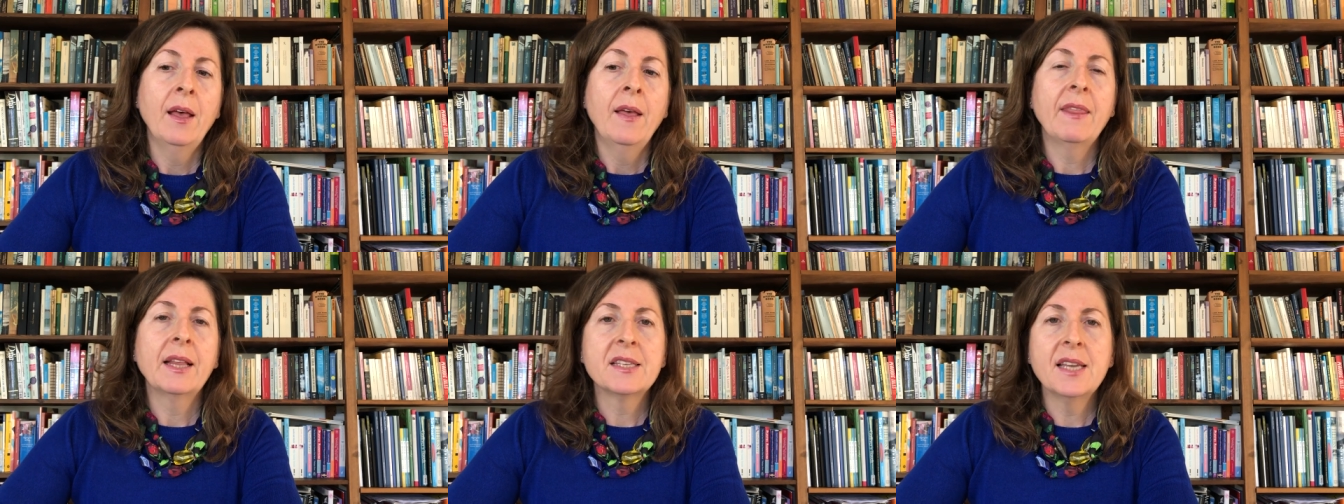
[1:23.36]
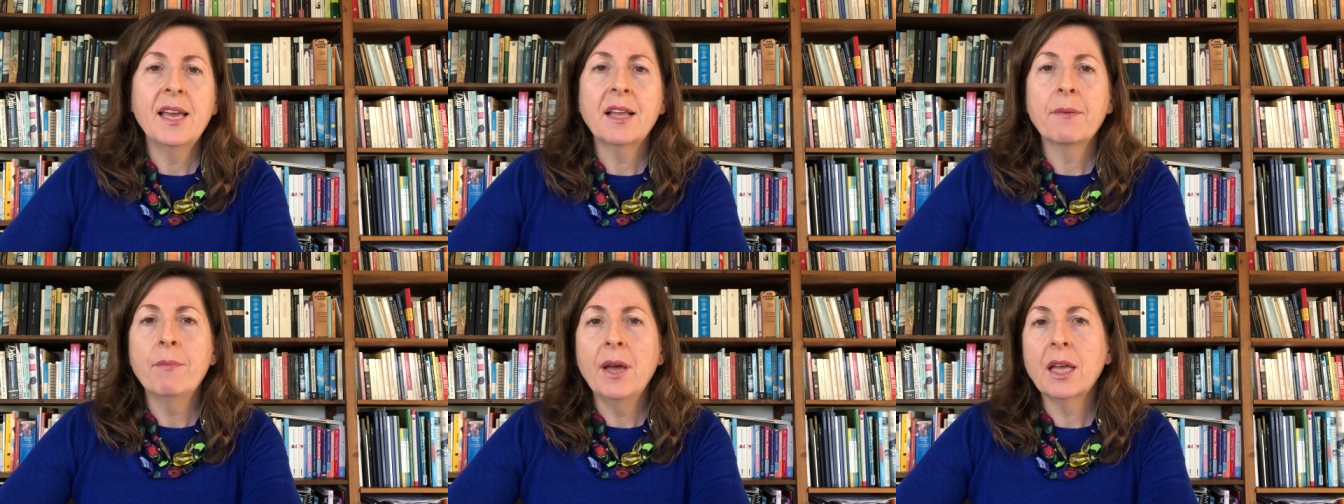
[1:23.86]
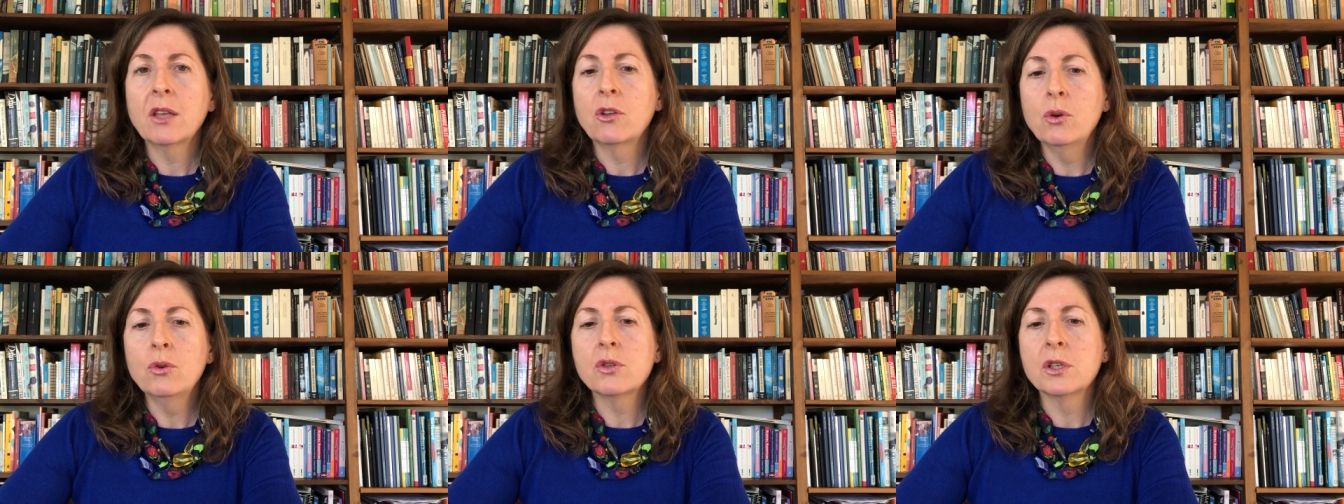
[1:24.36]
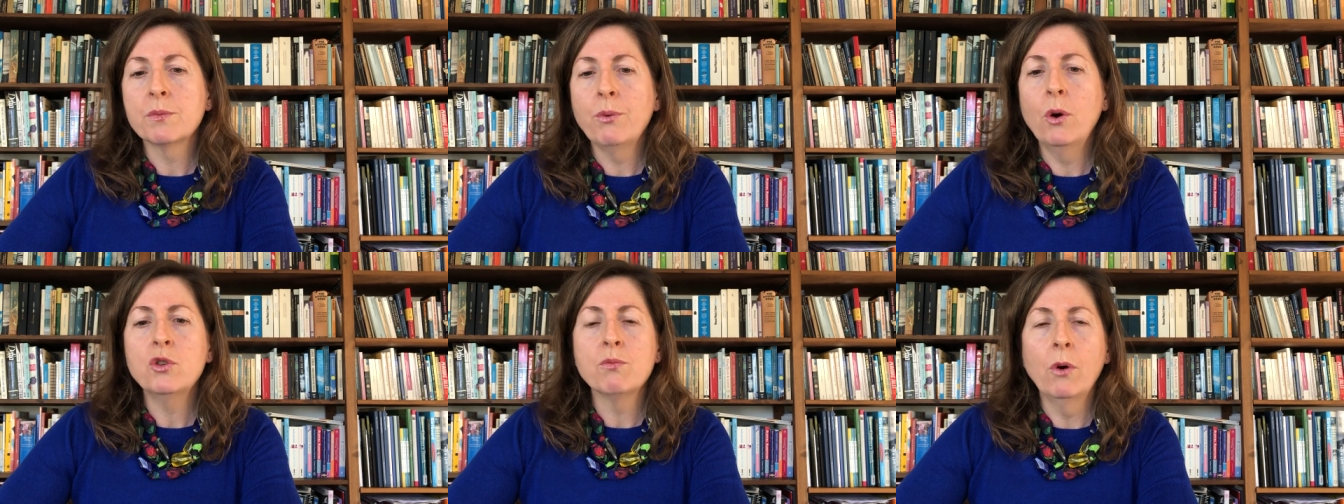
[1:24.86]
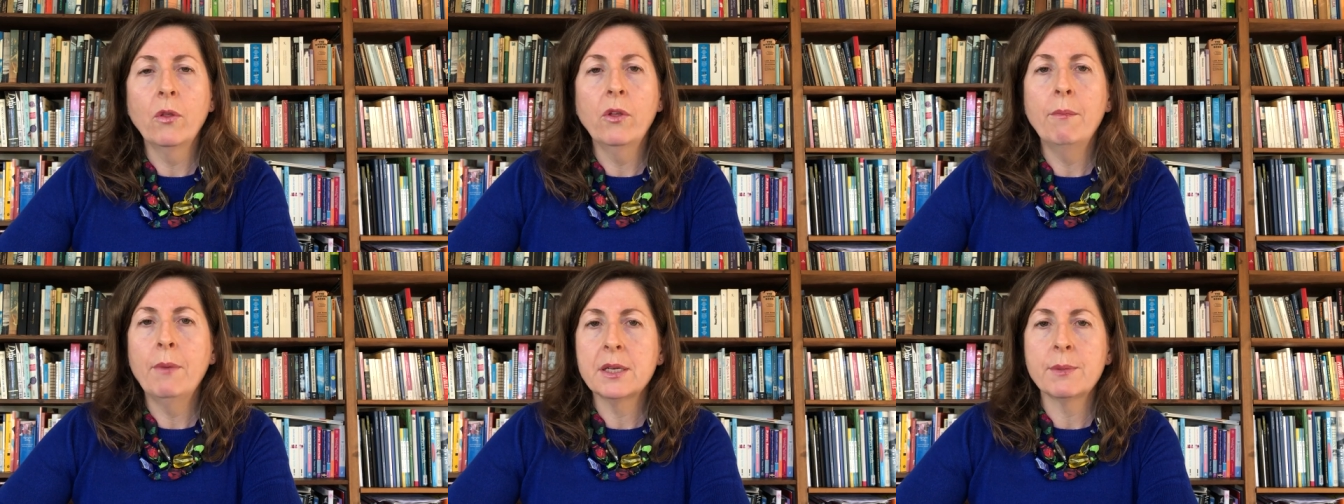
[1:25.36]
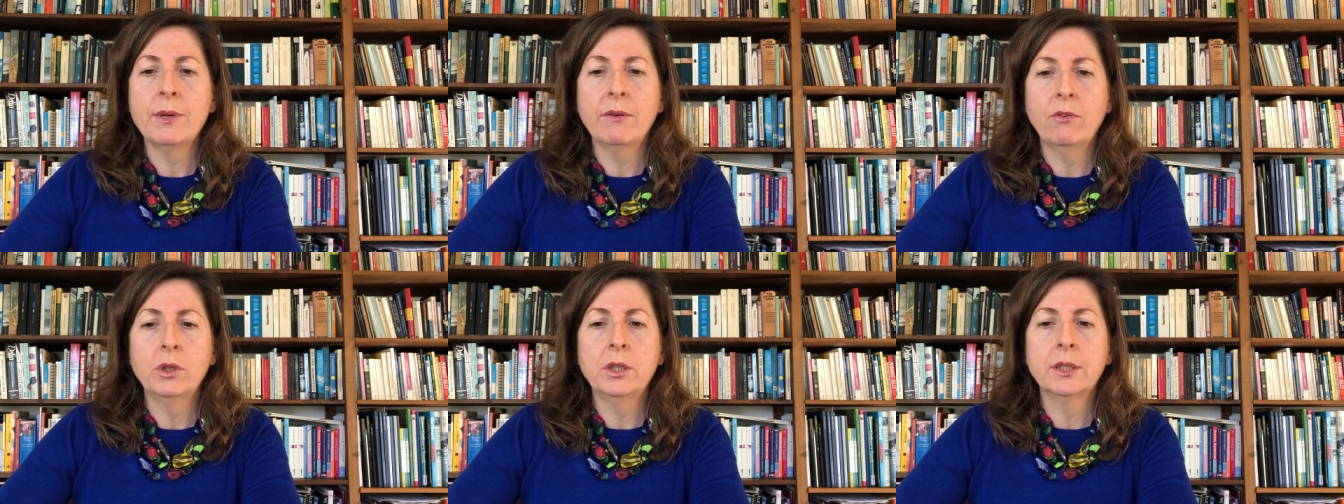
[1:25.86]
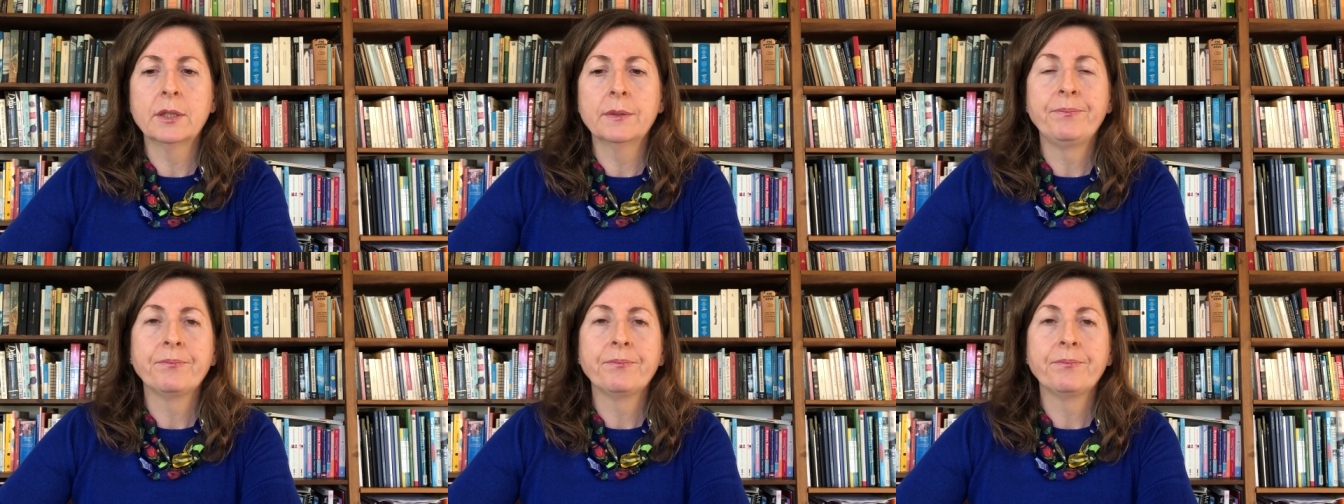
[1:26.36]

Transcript: The take, make, use, dispose model must be avoided.